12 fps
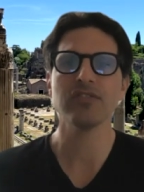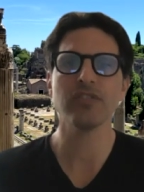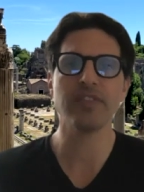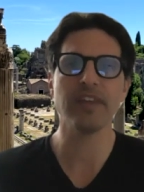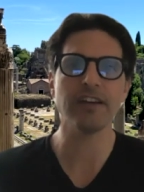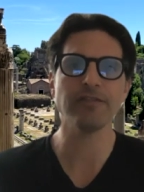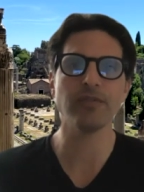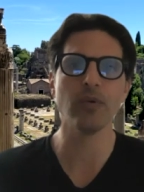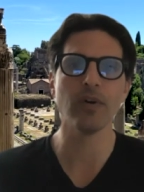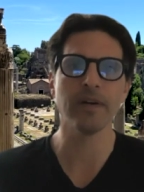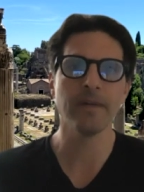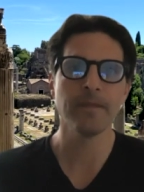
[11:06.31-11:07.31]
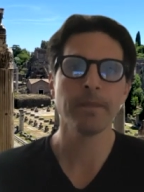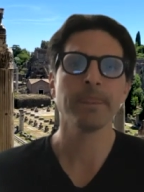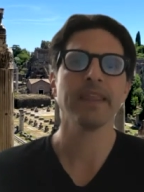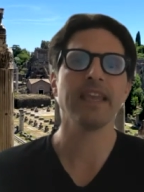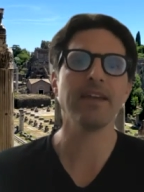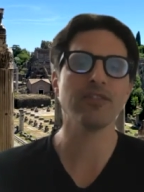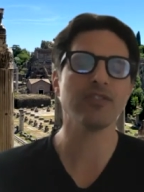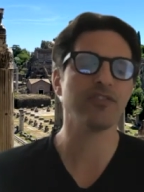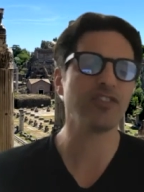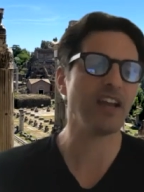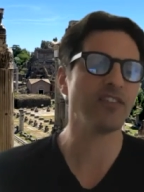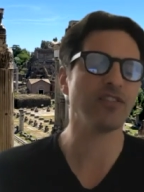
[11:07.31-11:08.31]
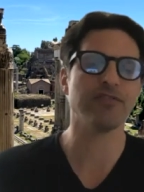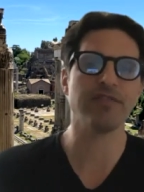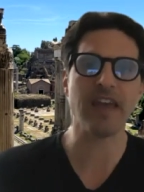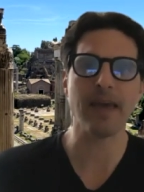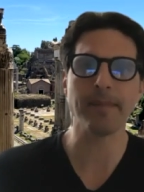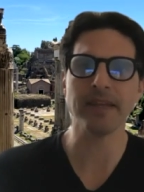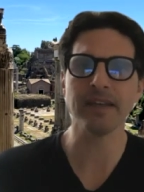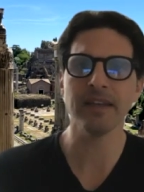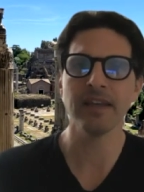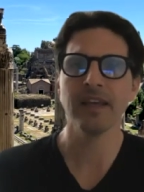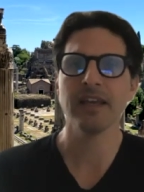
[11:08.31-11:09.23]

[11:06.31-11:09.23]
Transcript: So therefore, if there's a chance of famine,